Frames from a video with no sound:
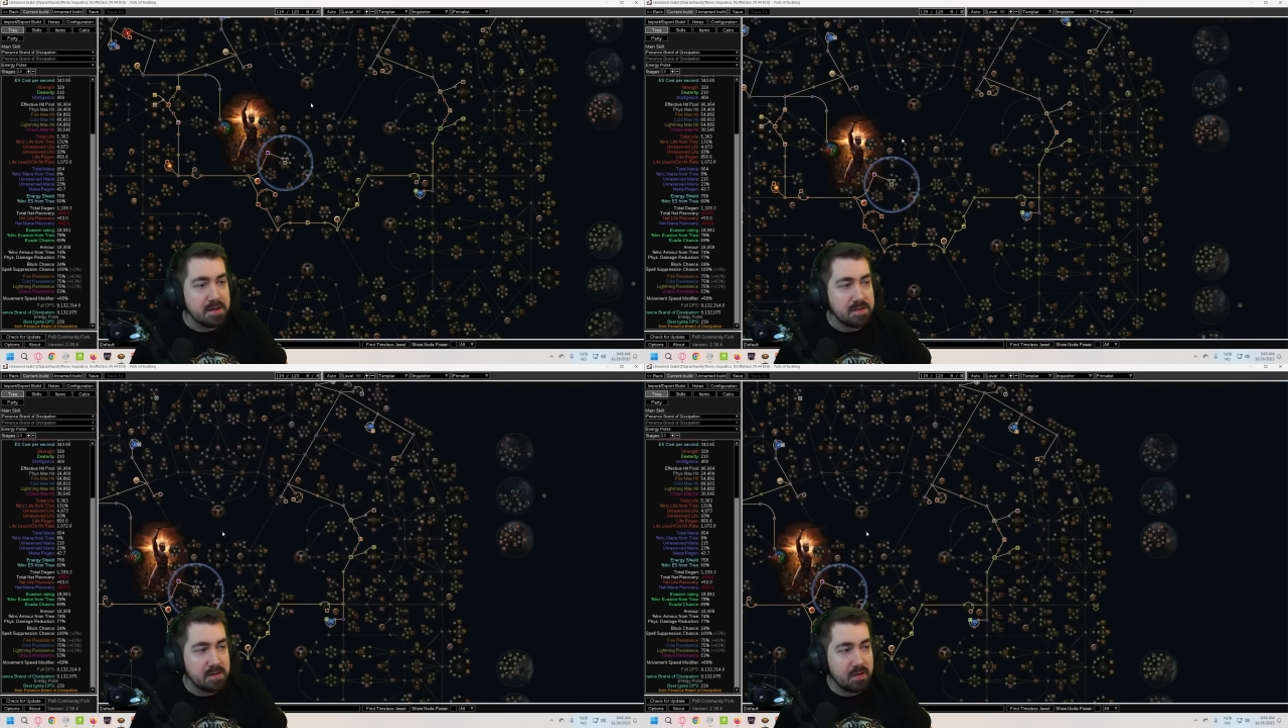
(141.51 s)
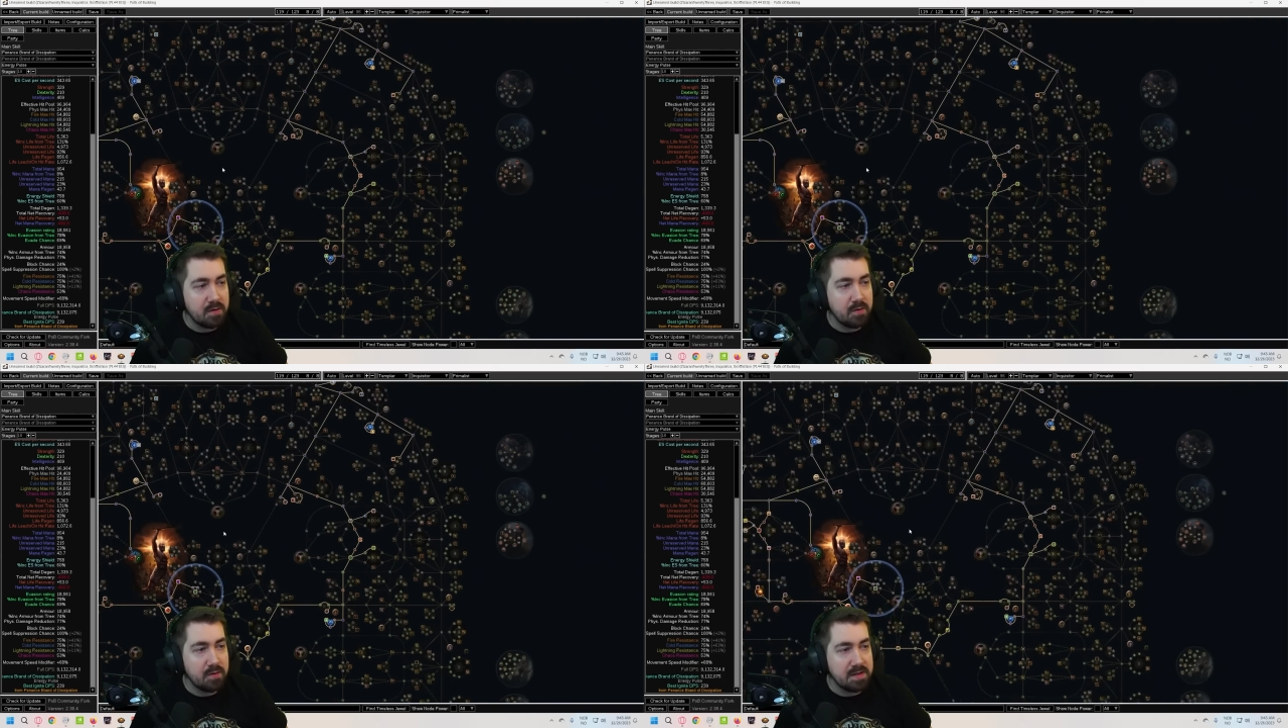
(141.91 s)

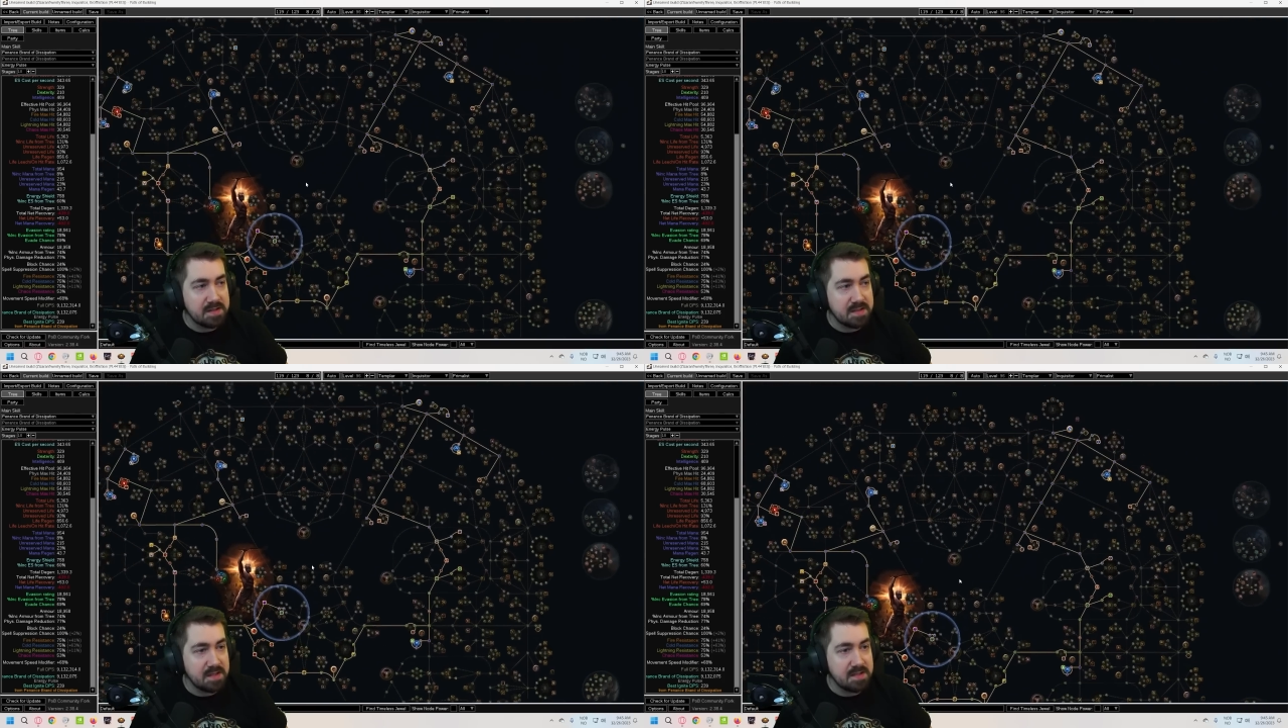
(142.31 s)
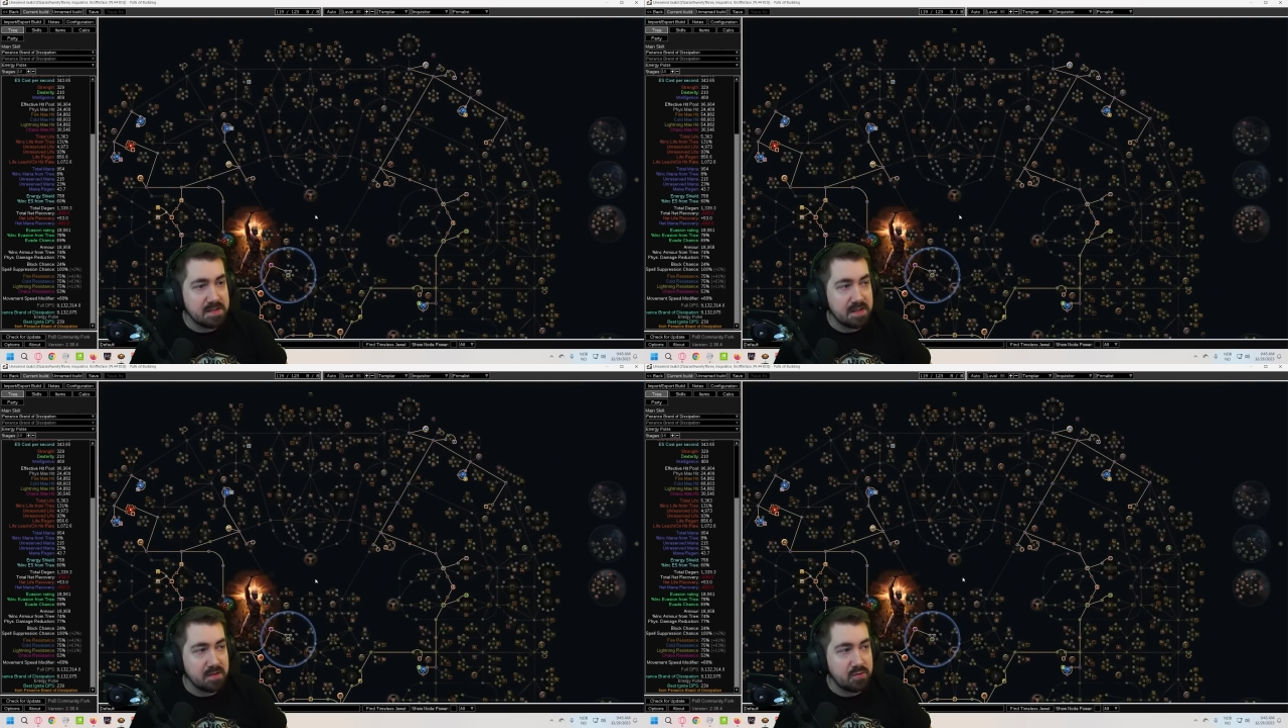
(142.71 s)
So let's change the
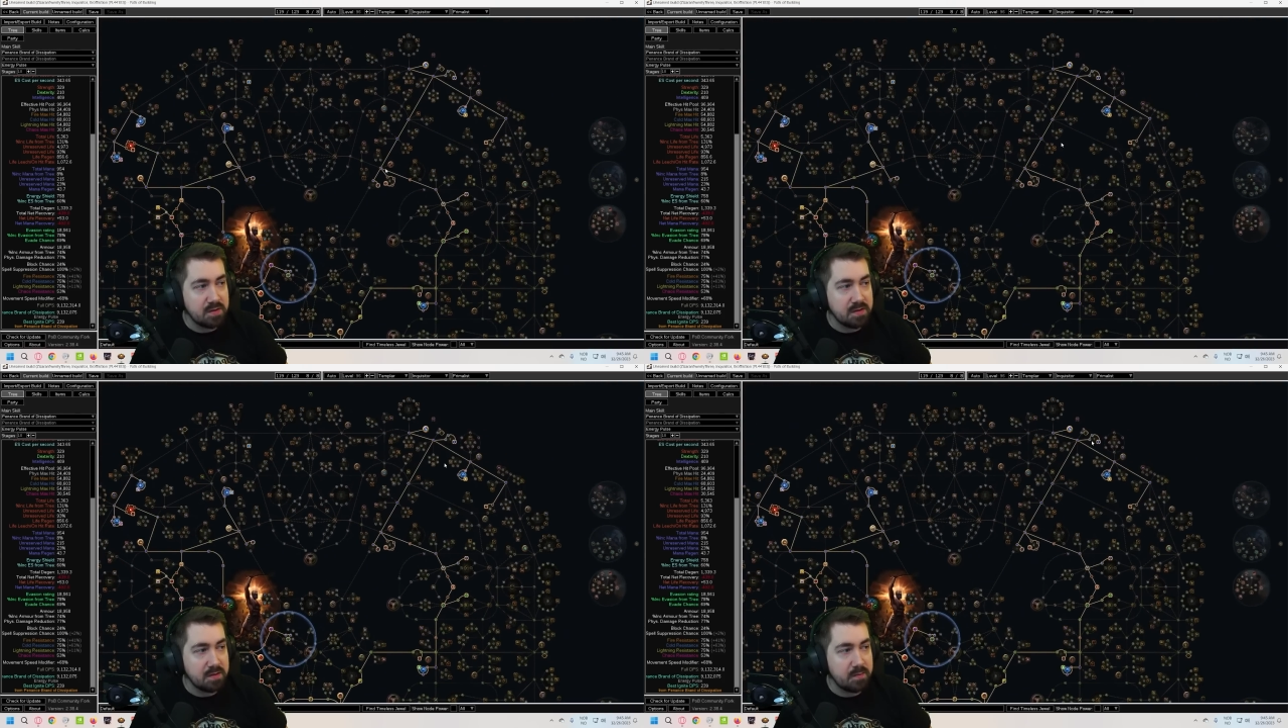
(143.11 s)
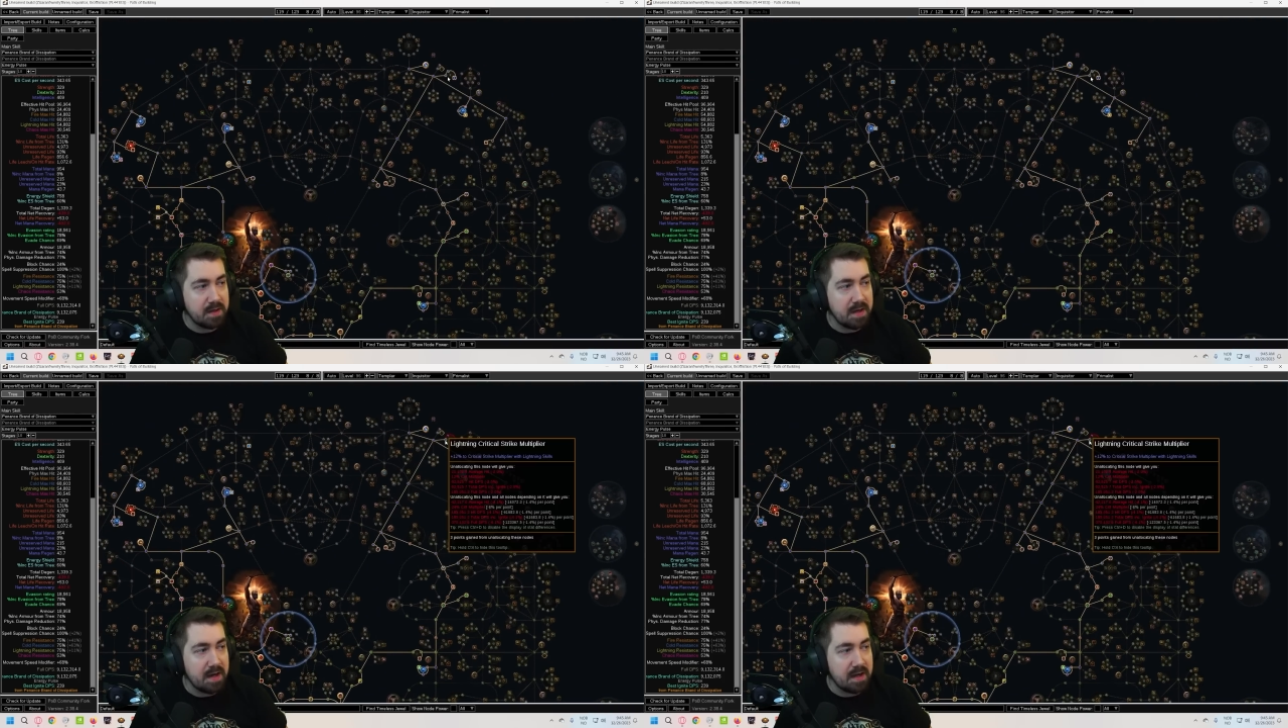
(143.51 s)
skill tree a little
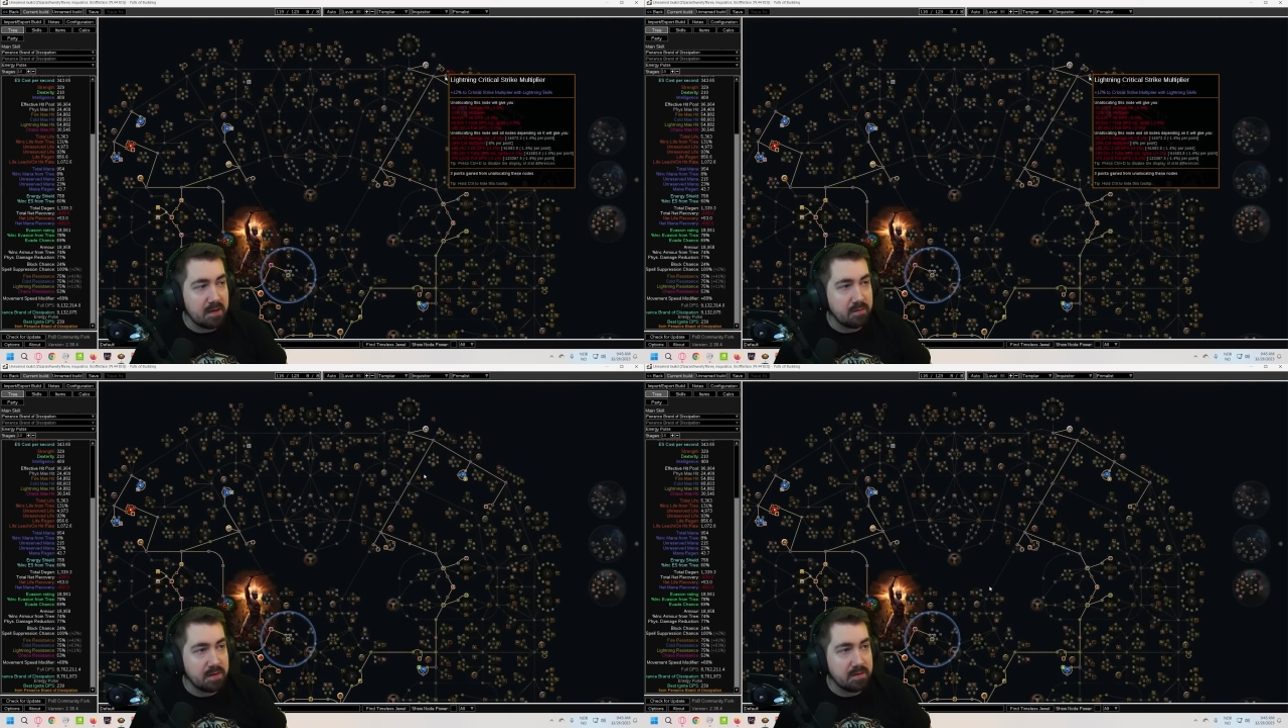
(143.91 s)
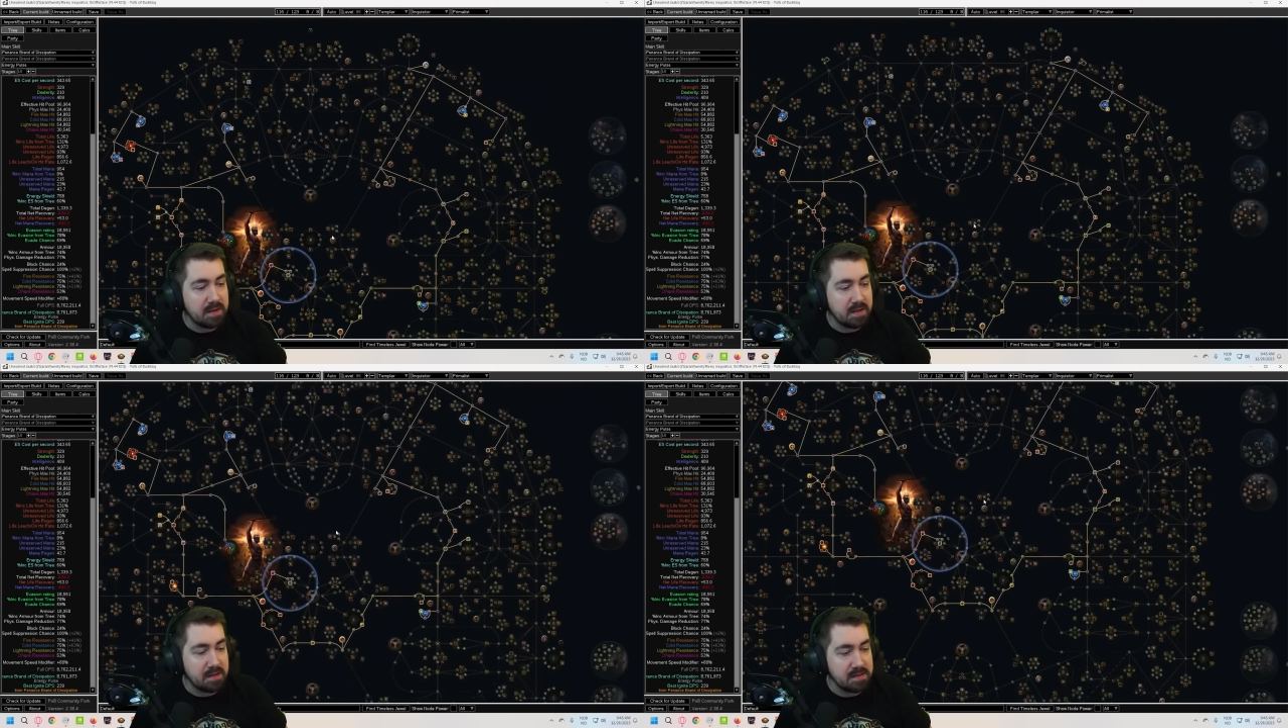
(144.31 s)
bit. I got rid of
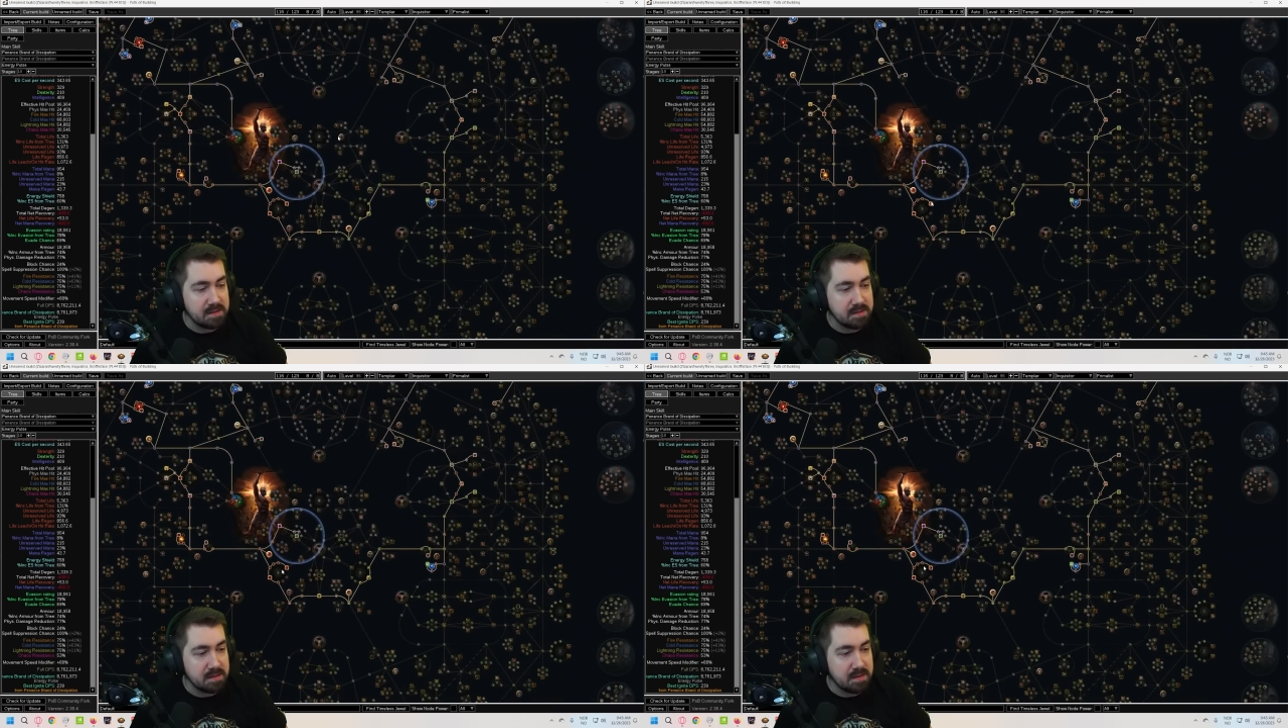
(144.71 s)
these.